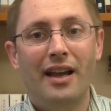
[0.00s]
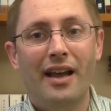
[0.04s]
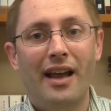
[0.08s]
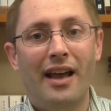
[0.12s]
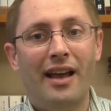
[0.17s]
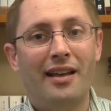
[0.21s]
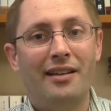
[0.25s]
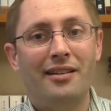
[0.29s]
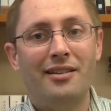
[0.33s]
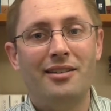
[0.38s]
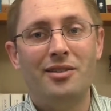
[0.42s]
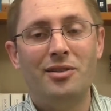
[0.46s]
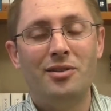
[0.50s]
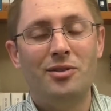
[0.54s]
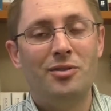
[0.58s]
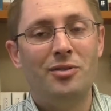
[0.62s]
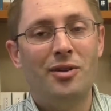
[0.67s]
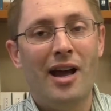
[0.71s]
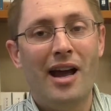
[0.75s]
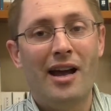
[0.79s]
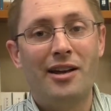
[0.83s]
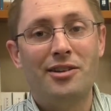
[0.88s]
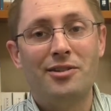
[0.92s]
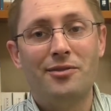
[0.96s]
and to
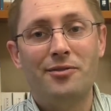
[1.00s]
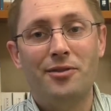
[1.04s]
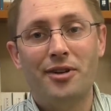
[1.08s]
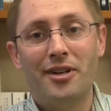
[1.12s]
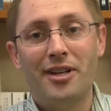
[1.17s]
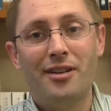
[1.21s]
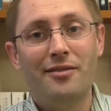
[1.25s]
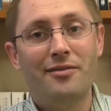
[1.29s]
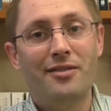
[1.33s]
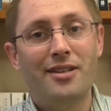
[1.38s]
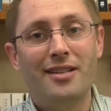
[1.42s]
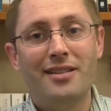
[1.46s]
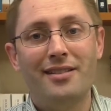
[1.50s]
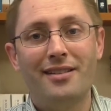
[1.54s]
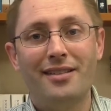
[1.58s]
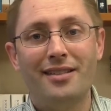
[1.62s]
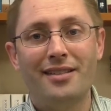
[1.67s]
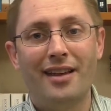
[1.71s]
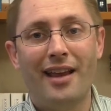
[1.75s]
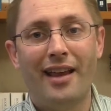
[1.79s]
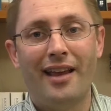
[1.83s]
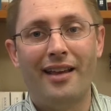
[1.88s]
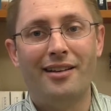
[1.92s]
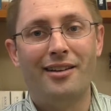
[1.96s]
ask
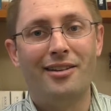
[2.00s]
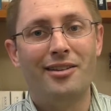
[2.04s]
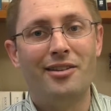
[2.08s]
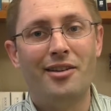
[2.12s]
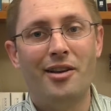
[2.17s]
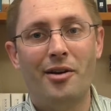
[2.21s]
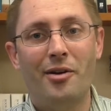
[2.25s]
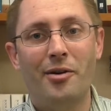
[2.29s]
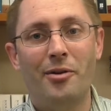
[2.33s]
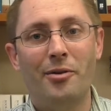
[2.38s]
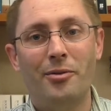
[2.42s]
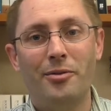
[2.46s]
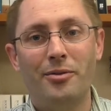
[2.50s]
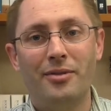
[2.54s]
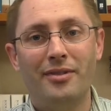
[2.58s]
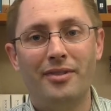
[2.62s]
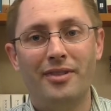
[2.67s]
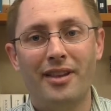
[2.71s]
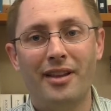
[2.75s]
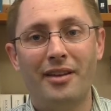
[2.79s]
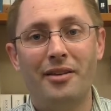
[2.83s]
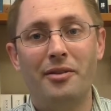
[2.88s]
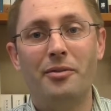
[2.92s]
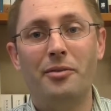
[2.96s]
forgiveness and to know
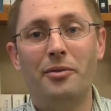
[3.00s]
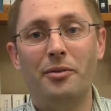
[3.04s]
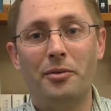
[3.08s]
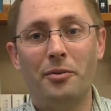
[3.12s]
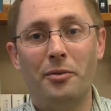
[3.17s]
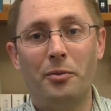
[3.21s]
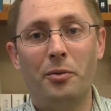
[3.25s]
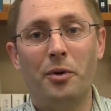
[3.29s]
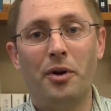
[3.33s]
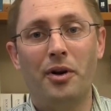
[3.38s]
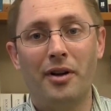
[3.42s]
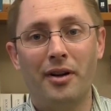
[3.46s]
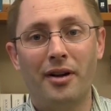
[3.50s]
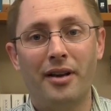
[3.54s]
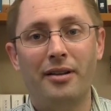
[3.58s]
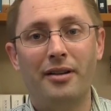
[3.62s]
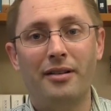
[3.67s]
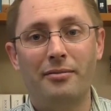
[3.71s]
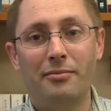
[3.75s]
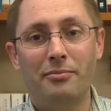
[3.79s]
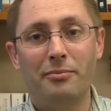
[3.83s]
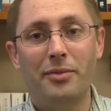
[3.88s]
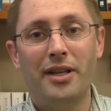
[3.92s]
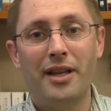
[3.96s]
that we're going to
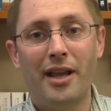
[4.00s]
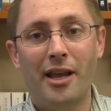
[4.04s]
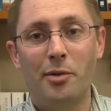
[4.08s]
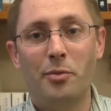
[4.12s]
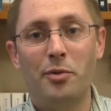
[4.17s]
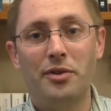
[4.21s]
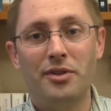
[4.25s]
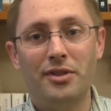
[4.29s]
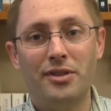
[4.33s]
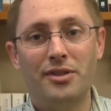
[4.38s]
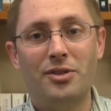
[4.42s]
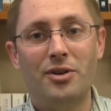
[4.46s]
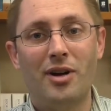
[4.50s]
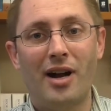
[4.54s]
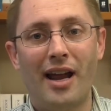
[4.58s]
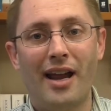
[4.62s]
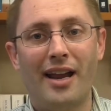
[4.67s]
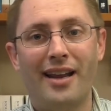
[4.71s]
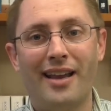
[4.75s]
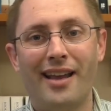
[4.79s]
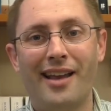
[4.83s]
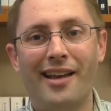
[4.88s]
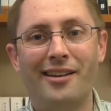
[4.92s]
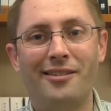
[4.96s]
be able to try
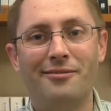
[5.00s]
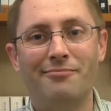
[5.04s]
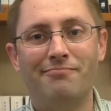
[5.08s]
again.